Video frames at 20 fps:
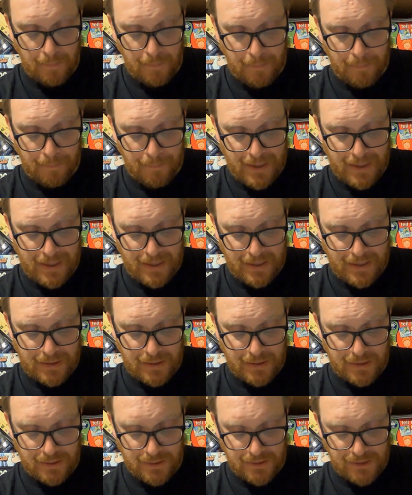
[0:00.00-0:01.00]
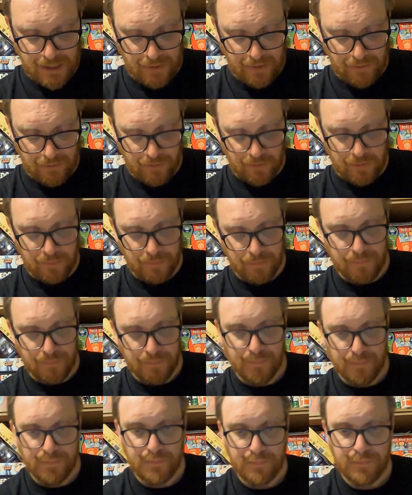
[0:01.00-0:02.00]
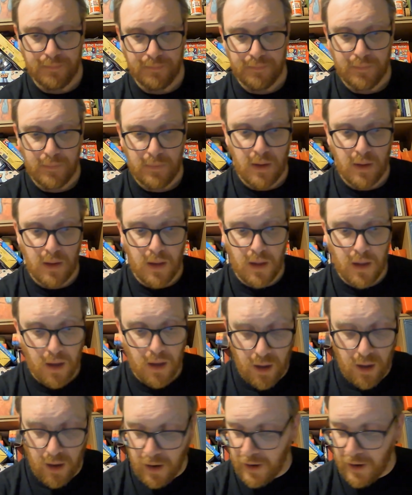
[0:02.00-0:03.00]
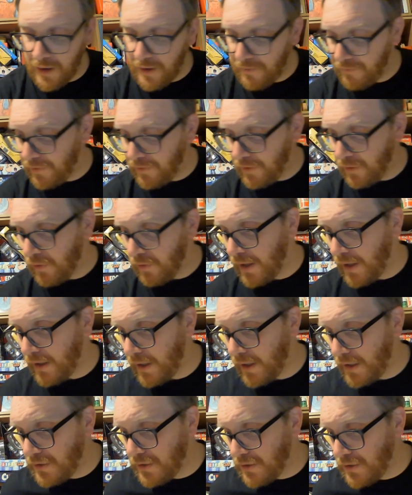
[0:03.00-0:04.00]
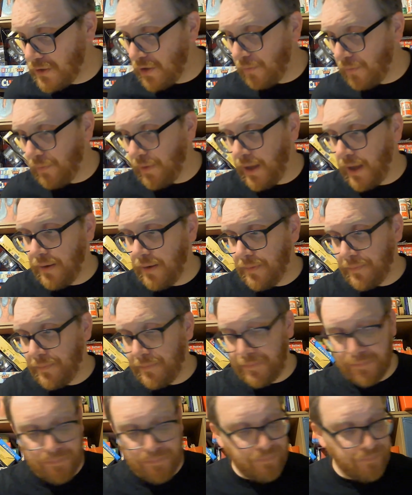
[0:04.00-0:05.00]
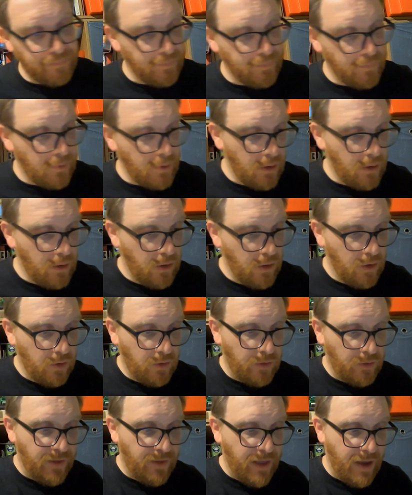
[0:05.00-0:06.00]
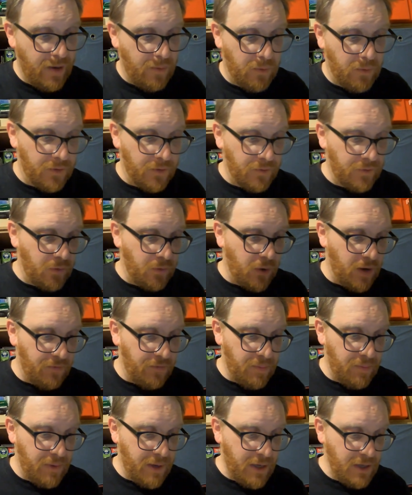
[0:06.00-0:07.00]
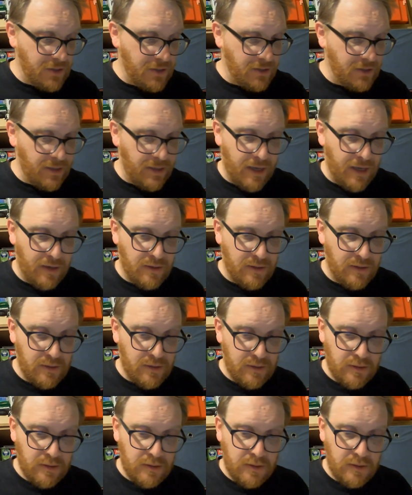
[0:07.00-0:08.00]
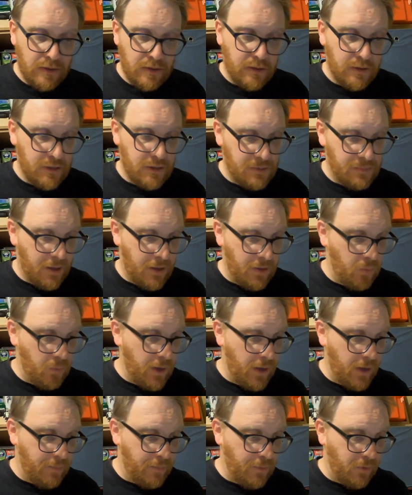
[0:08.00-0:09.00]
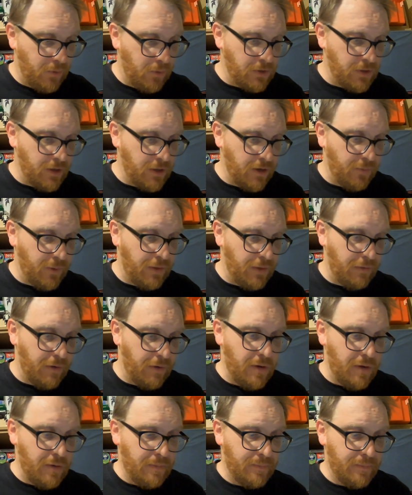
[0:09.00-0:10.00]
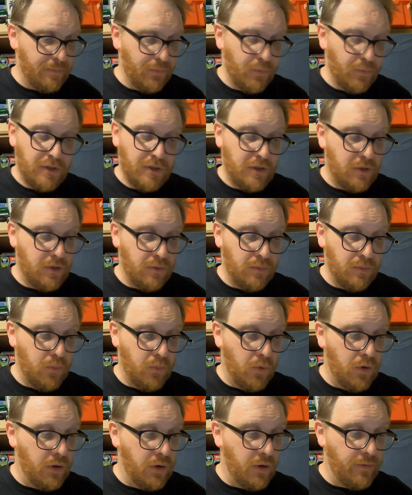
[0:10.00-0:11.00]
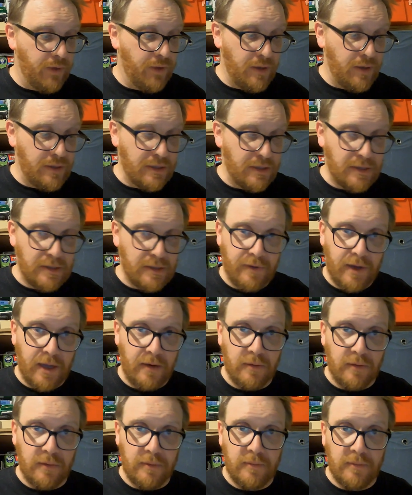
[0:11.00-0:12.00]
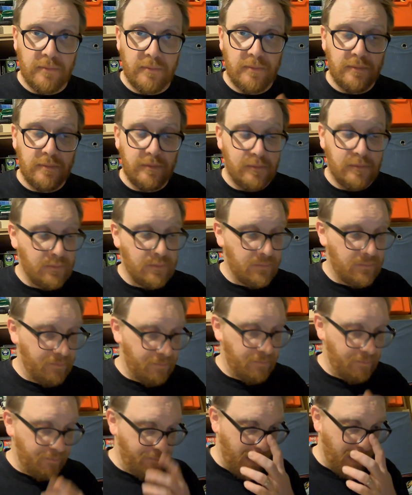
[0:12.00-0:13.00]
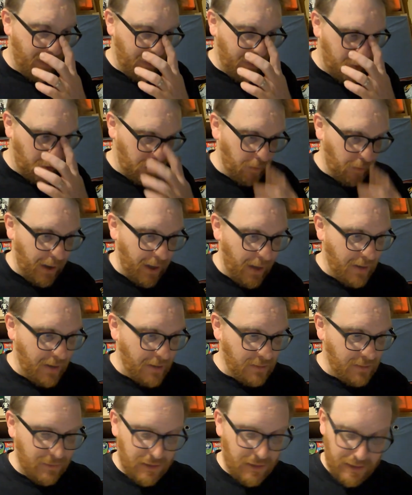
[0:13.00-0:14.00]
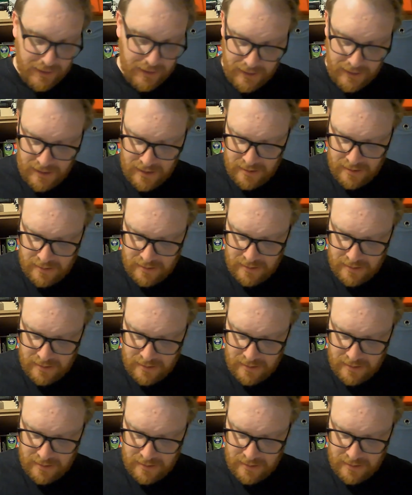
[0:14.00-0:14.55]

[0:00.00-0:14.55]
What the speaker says: Bede, Saint. I feel like I should stop there. Because that was quite a few pages in the end, despite the weird pause halfway through, which you wouldn't have noticed if I hadn't babbled on about it like an idiot.